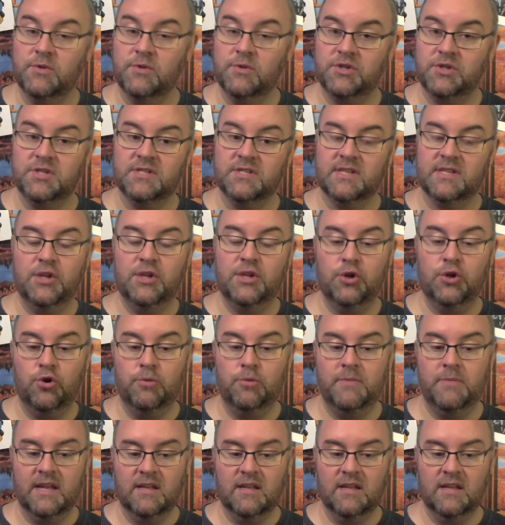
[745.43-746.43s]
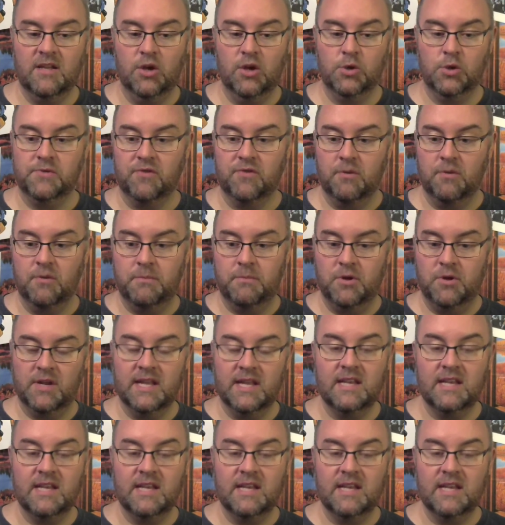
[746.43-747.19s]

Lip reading: which is the tube that goes from your